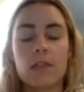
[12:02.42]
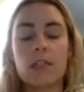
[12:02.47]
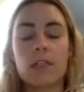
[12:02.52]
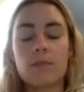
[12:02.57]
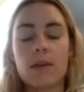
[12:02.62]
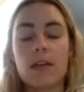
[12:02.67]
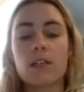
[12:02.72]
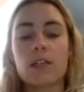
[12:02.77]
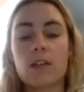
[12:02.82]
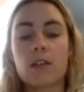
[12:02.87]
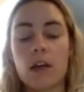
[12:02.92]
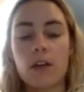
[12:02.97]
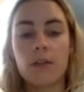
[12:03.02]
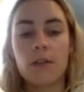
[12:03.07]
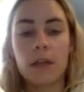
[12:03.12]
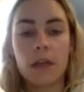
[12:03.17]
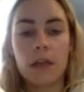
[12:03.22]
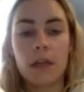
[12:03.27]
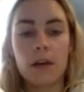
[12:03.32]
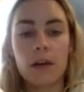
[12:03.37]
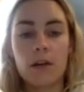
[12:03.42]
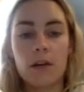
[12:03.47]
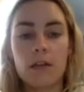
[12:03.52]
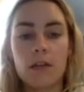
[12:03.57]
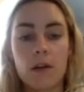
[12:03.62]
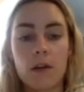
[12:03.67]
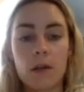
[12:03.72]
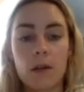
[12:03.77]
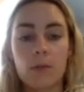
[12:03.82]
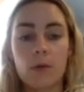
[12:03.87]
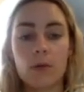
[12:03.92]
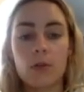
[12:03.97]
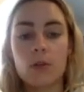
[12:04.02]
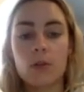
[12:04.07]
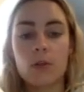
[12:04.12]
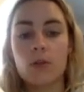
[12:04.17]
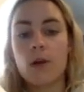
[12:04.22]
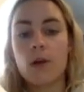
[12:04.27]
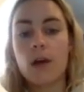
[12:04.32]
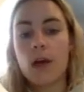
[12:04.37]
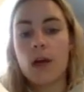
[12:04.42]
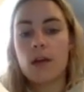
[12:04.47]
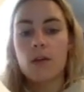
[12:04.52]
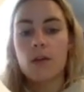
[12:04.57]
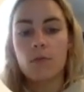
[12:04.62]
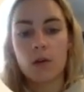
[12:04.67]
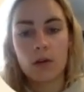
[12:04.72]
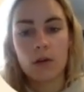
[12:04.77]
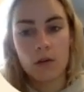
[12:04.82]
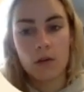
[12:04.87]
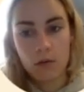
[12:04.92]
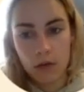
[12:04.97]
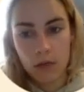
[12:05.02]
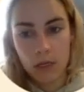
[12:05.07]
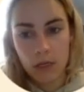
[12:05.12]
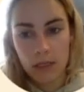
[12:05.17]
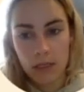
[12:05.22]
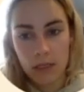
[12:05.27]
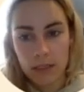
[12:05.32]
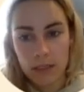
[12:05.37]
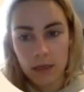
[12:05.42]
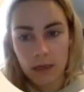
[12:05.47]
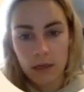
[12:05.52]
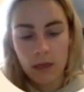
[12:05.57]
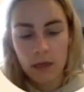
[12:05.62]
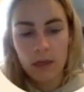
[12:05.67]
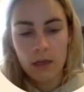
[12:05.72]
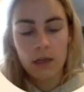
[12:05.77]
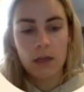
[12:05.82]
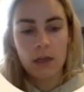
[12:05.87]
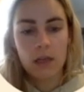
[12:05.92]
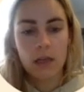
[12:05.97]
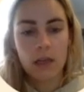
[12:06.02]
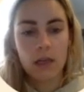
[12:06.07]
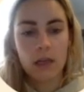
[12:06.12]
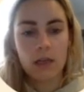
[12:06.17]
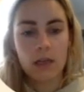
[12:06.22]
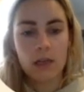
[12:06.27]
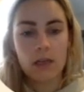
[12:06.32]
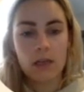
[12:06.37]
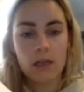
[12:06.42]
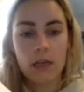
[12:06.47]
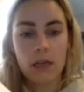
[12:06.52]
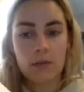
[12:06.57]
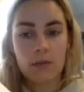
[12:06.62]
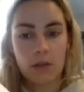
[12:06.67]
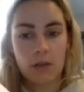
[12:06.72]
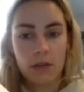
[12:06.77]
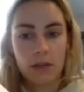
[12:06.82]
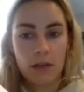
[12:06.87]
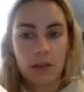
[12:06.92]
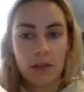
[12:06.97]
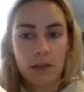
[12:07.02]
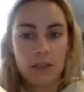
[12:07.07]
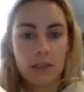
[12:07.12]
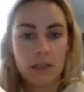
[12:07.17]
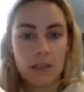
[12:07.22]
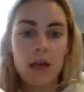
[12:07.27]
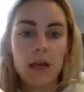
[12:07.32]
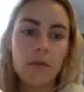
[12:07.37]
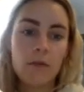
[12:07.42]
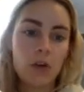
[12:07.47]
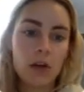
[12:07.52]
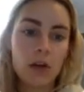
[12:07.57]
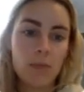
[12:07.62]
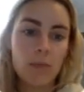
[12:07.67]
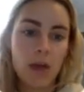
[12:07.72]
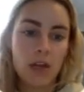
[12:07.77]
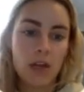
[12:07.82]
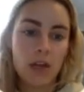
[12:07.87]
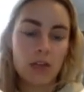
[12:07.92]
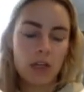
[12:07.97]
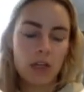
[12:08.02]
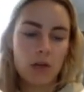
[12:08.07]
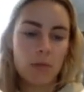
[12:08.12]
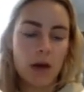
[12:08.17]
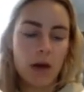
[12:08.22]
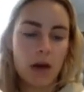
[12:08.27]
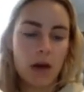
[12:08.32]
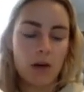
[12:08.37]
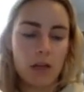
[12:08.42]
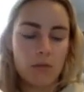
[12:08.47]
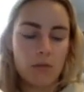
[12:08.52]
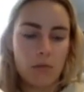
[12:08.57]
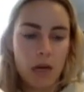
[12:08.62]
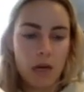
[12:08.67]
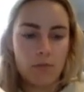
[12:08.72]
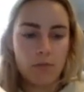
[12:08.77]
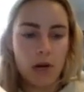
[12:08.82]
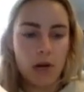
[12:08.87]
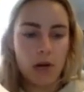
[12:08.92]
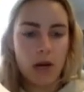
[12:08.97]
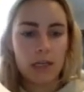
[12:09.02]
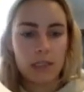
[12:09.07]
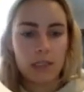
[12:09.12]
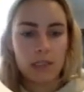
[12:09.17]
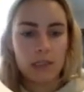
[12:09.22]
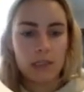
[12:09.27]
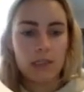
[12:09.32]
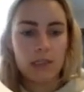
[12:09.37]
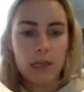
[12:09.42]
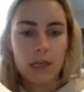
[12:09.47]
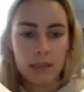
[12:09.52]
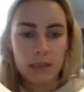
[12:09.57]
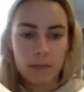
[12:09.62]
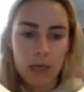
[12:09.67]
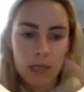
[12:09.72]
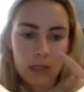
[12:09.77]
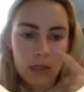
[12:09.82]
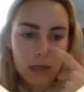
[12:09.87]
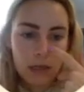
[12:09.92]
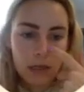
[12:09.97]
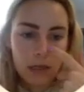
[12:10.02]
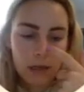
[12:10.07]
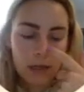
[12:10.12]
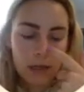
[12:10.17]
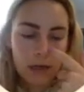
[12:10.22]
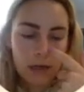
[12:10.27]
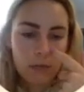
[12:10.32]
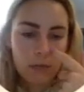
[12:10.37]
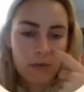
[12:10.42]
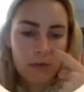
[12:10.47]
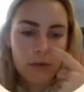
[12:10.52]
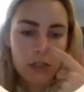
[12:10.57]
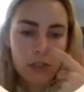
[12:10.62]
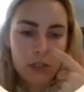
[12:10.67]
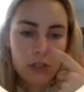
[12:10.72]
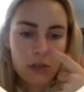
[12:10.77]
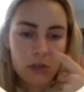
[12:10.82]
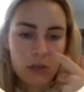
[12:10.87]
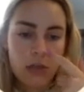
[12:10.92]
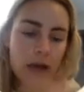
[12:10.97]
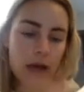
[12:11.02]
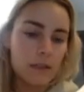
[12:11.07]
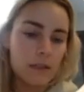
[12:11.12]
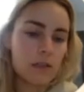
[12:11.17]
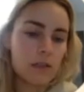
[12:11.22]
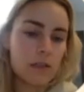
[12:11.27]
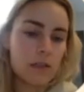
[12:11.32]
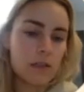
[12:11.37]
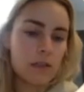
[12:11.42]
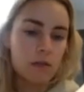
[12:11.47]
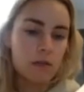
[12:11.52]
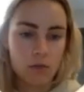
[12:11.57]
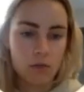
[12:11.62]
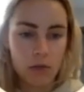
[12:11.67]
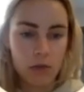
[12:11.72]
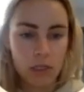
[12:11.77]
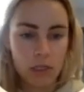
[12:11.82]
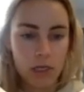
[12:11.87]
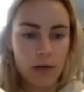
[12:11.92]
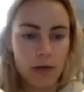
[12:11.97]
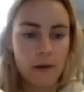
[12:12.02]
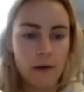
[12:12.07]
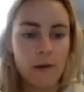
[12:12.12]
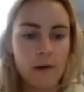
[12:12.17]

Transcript: mental health care is available to anyone who needs it. And that is one of the things that I'm very passionate about in my practice as a mental health care professional, as a social worker,